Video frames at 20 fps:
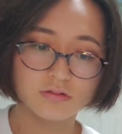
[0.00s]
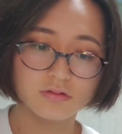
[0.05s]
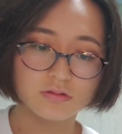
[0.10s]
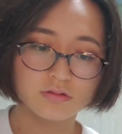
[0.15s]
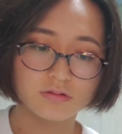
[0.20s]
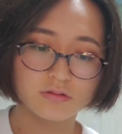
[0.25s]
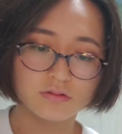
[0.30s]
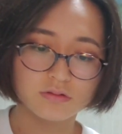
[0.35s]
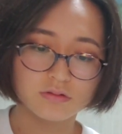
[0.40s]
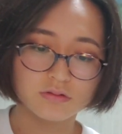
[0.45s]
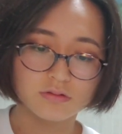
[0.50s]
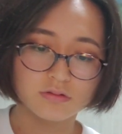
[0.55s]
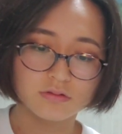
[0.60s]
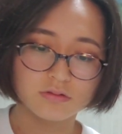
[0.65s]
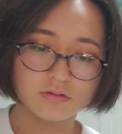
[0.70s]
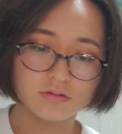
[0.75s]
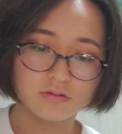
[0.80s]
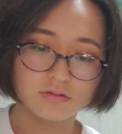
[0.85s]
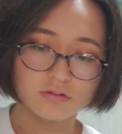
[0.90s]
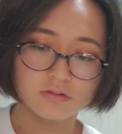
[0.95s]

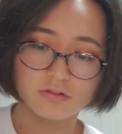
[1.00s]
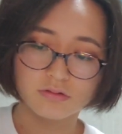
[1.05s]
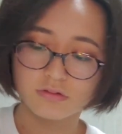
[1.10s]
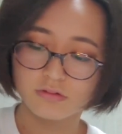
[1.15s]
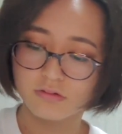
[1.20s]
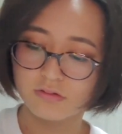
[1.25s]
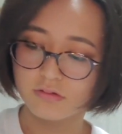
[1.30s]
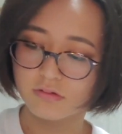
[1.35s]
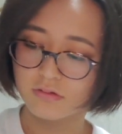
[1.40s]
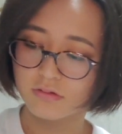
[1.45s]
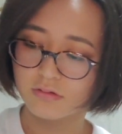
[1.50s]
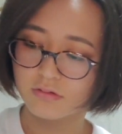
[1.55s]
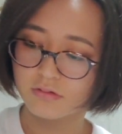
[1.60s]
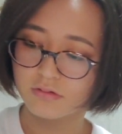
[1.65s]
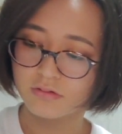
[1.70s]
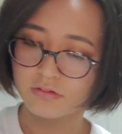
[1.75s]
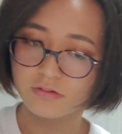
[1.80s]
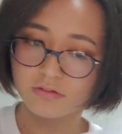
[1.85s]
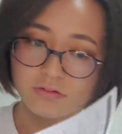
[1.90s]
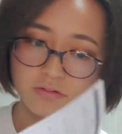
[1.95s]

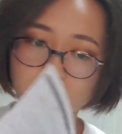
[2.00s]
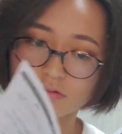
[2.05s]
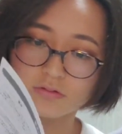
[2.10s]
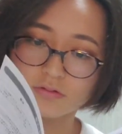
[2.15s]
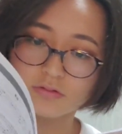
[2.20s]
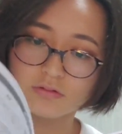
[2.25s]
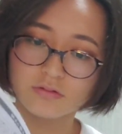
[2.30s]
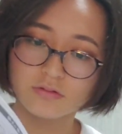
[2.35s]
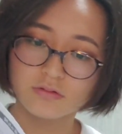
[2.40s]
No words are spoken by the person on screen.